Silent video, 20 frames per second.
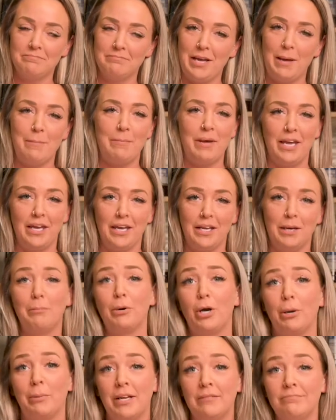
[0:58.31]
and bacon and
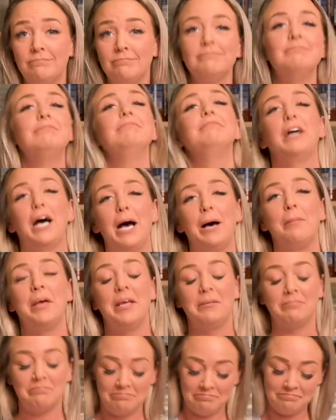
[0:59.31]
bourbon, I'm in.
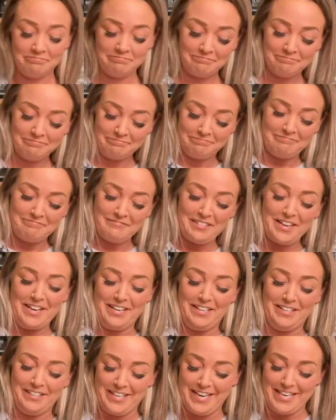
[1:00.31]

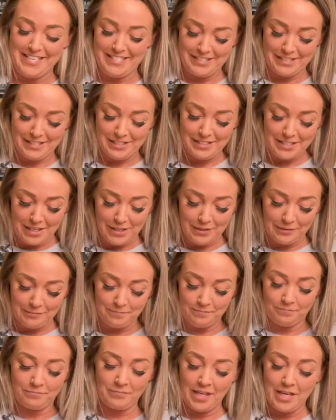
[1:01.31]
All right, so
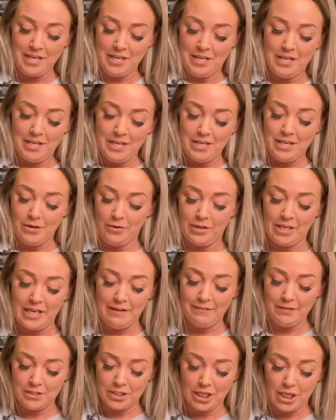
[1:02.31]
we
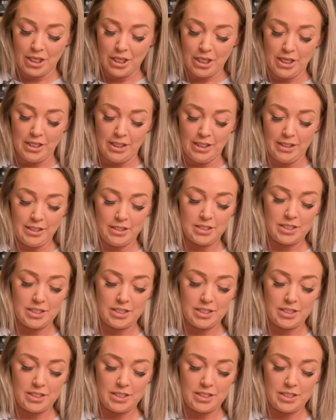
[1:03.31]
gave those a good little